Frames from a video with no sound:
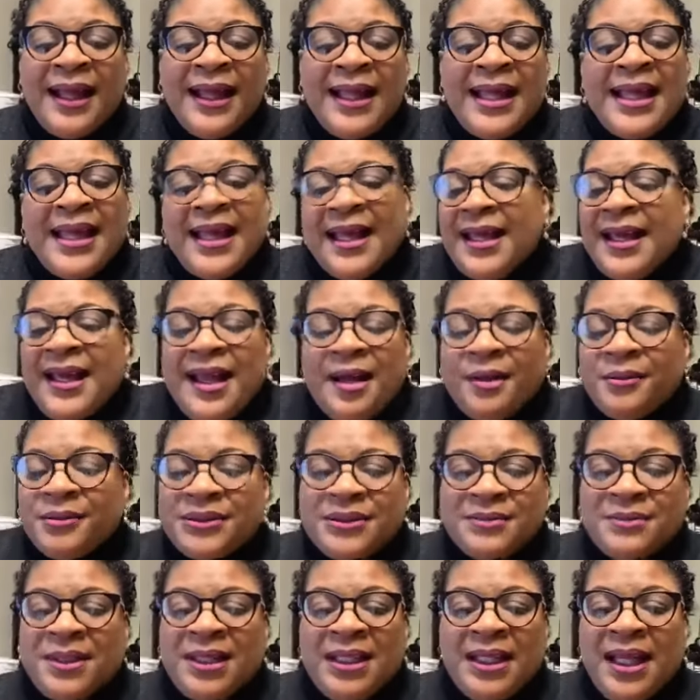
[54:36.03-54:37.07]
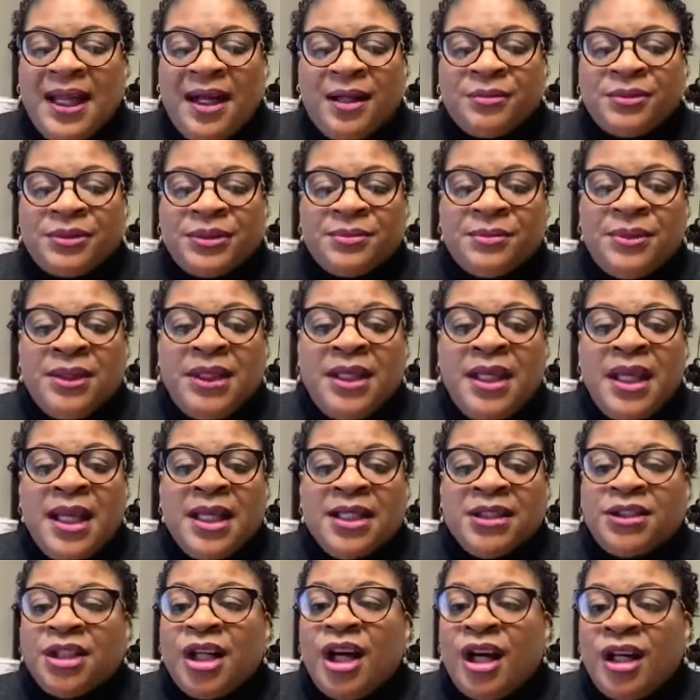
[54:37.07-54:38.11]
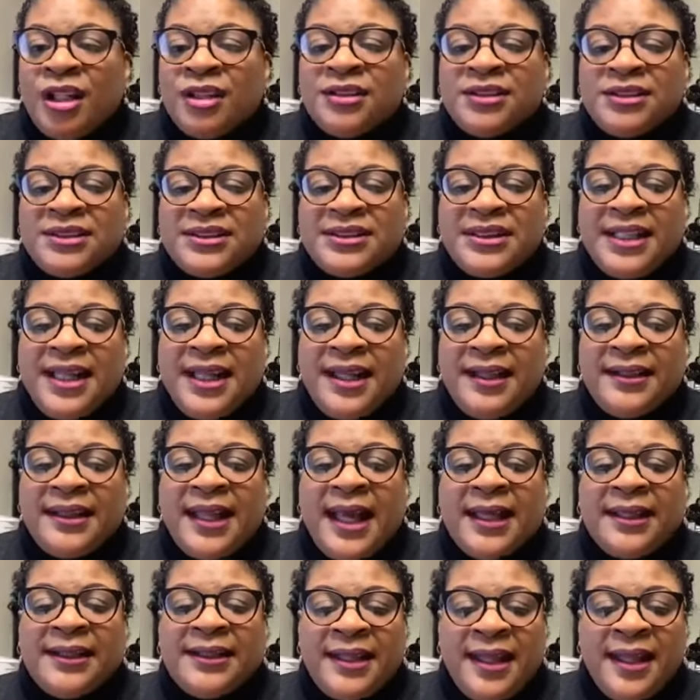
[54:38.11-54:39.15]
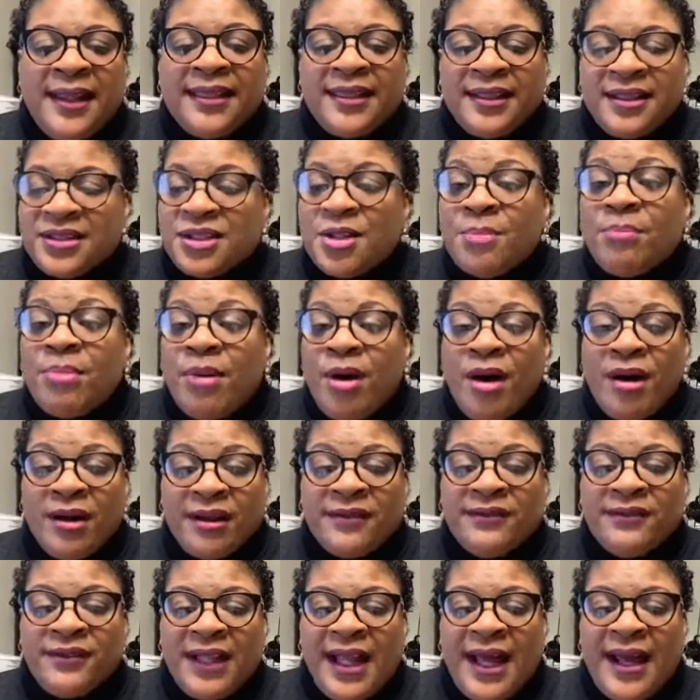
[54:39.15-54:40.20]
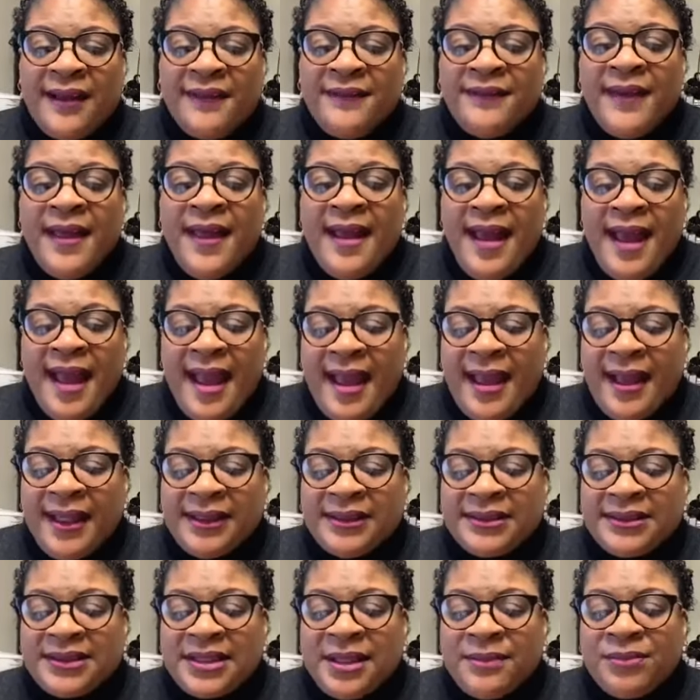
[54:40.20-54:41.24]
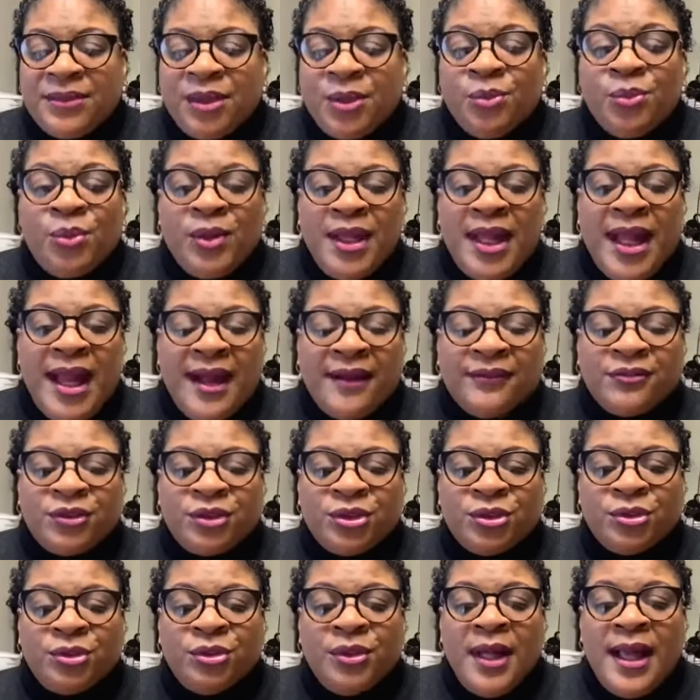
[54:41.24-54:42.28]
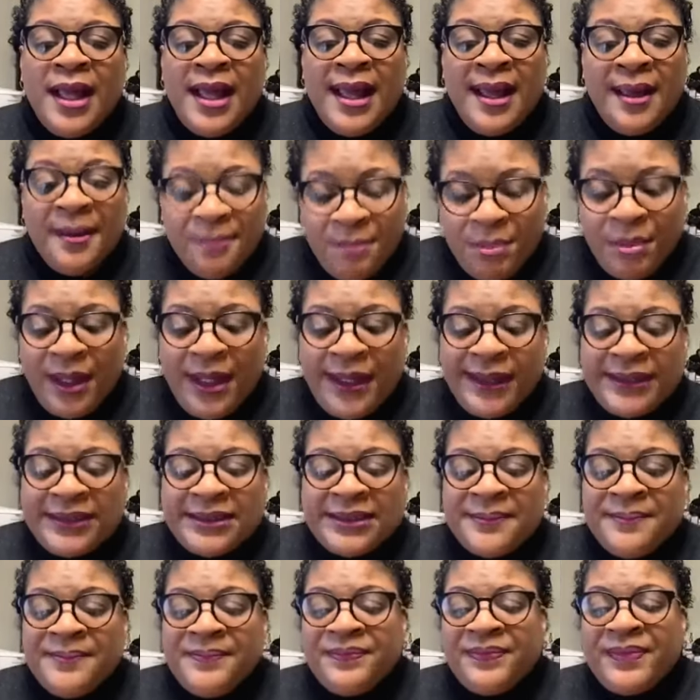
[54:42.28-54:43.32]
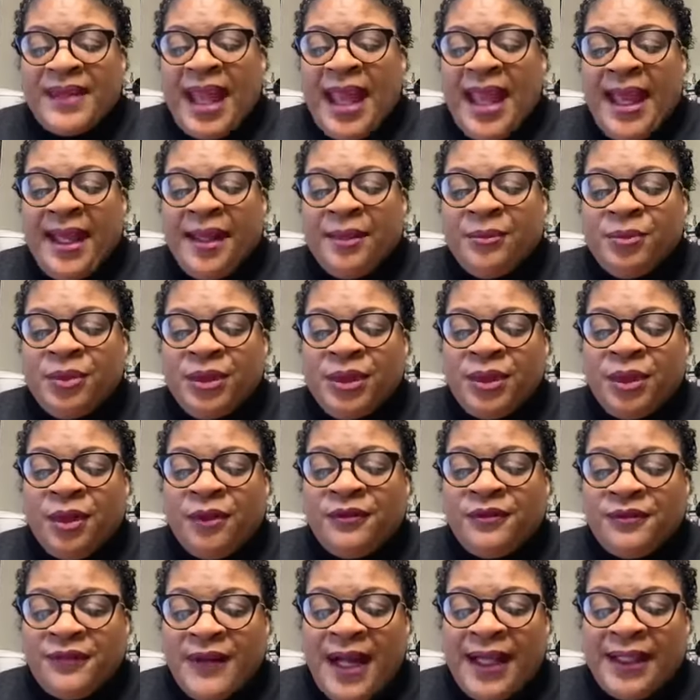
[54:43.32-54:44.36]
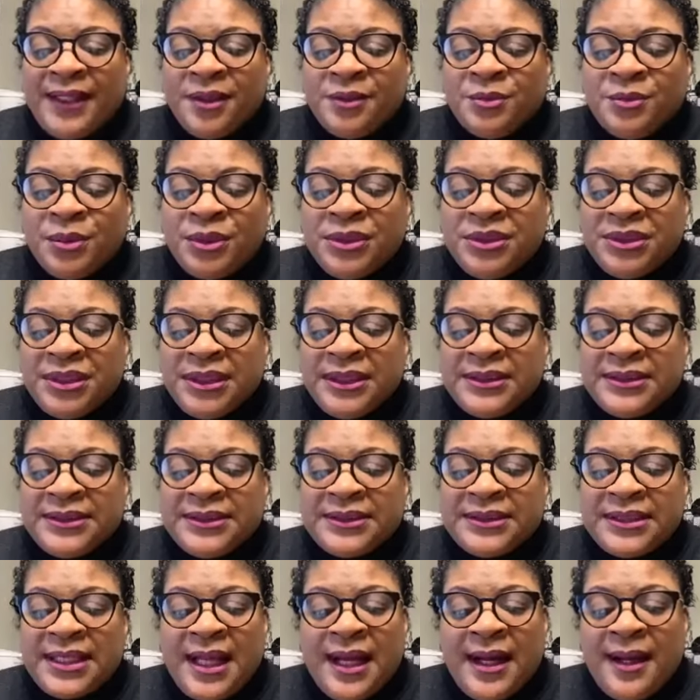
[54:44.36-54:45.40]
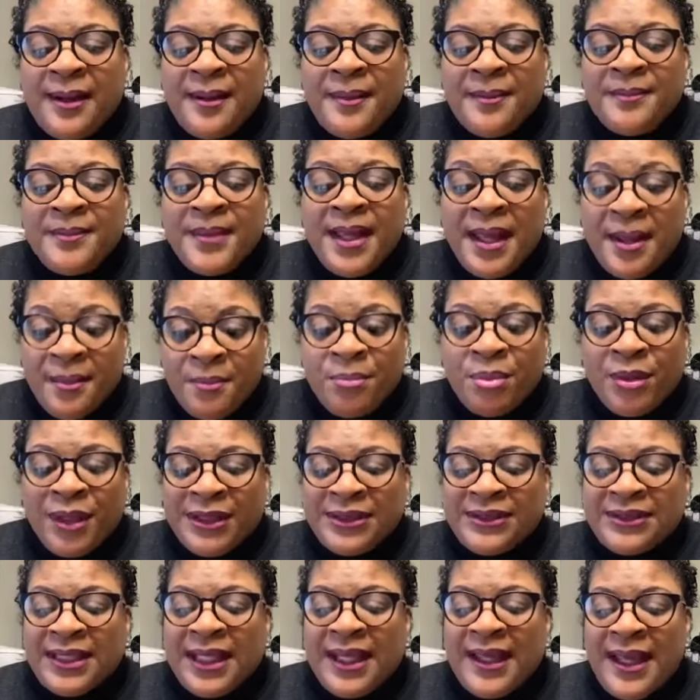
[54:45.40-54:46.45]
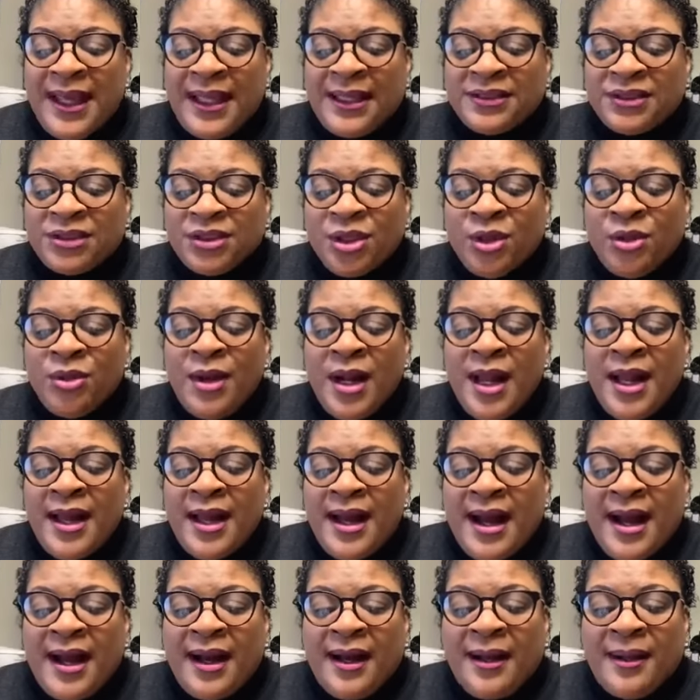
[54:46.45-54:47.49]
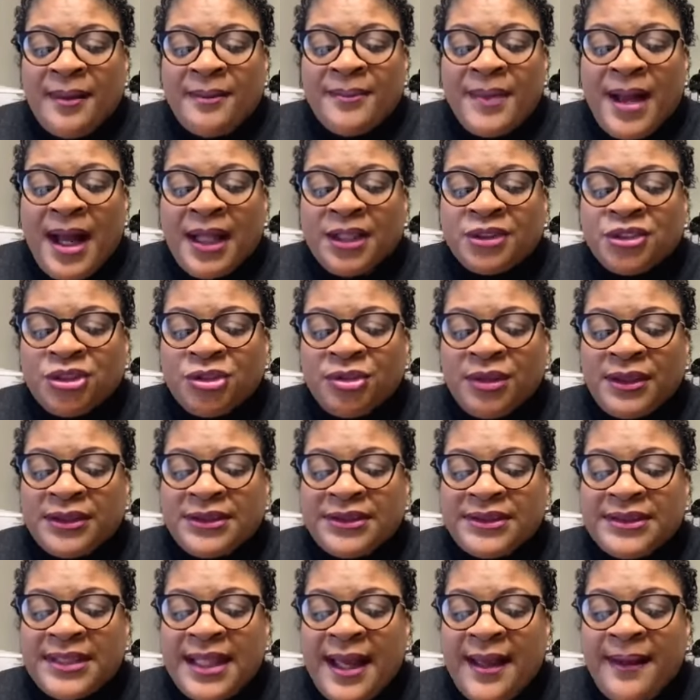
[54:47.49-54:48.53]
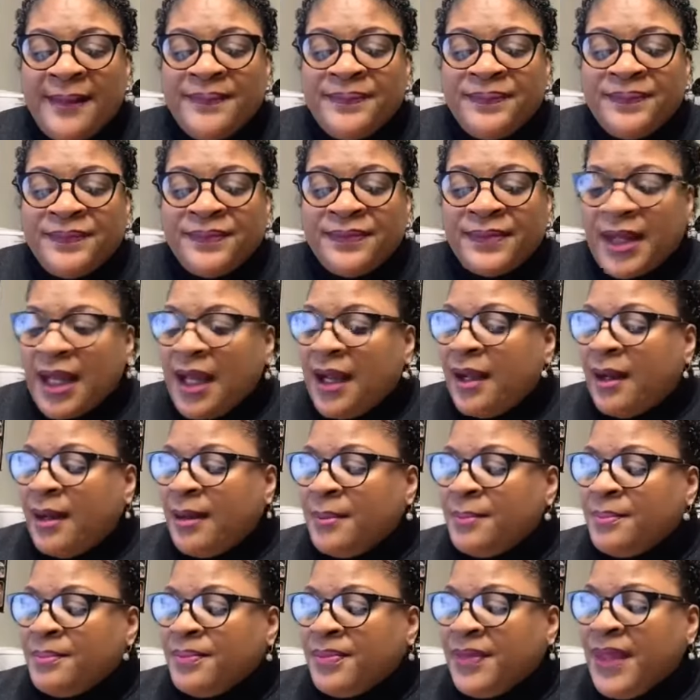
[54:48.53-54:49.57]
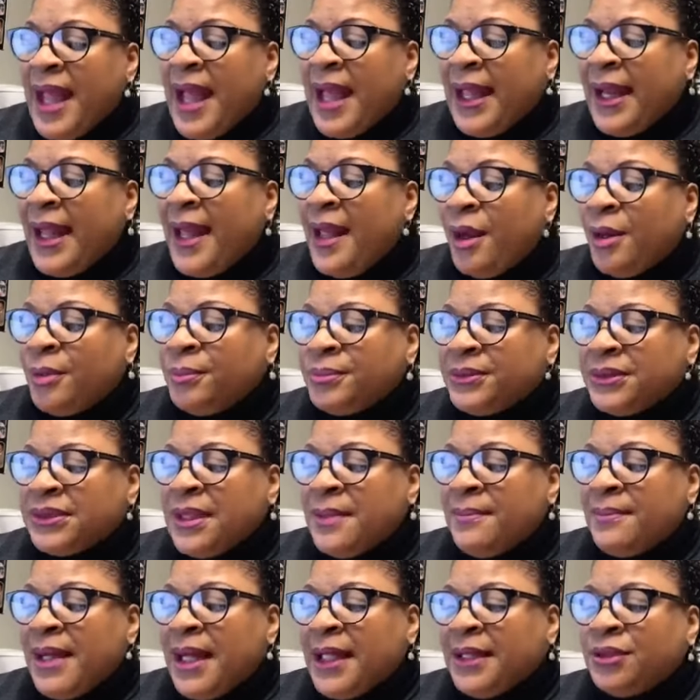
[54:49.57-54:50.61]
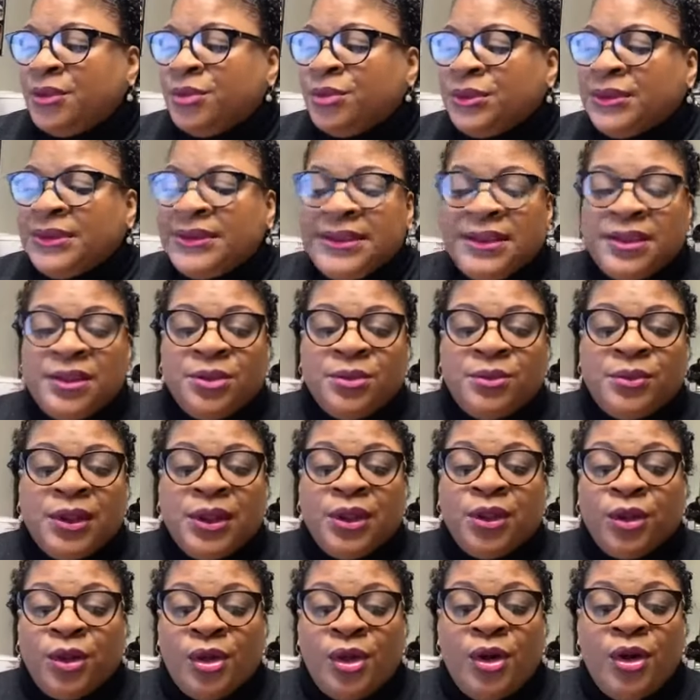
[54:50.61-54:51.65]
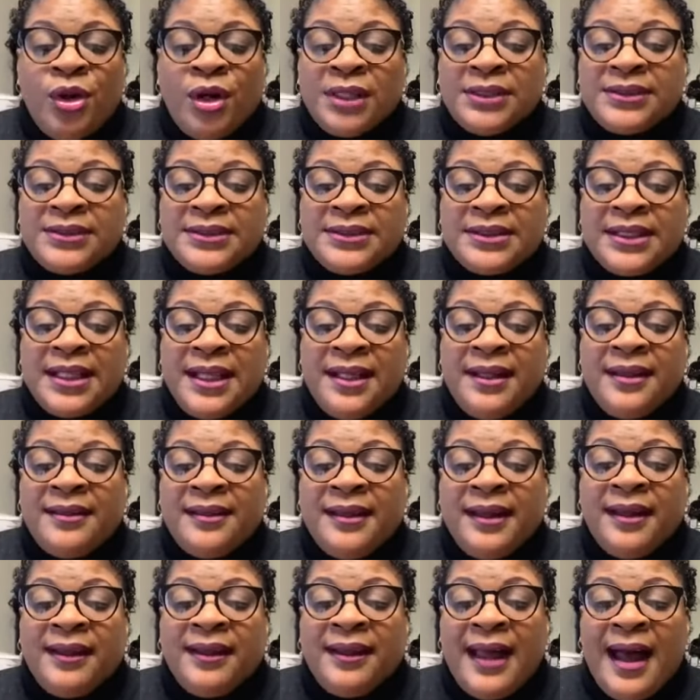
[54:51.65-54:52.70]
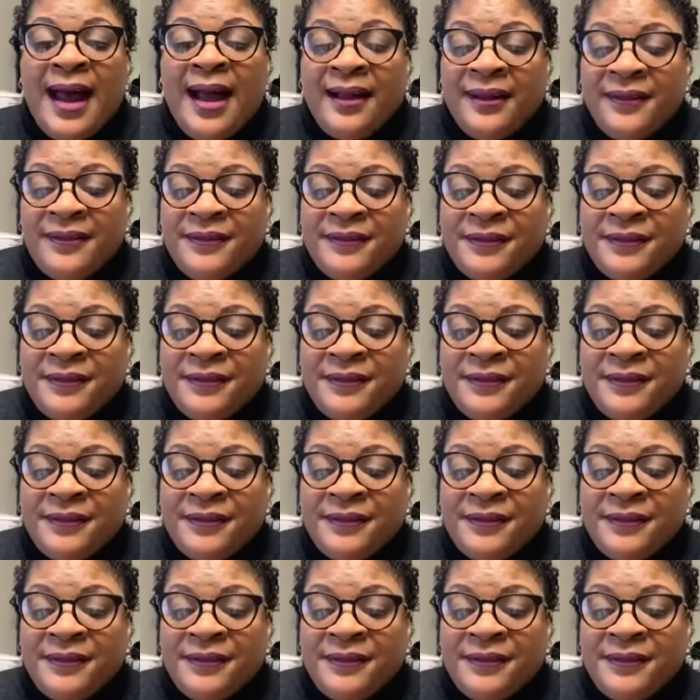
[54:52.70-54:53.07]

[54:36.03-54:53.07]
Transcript: It helps me. It helps me to understand that death is a part of life, and it's something we have to embrace and we don't fight it. We just um, embrace it. And so um, I trust that um, that helps somebody who's dealing with loss in their life.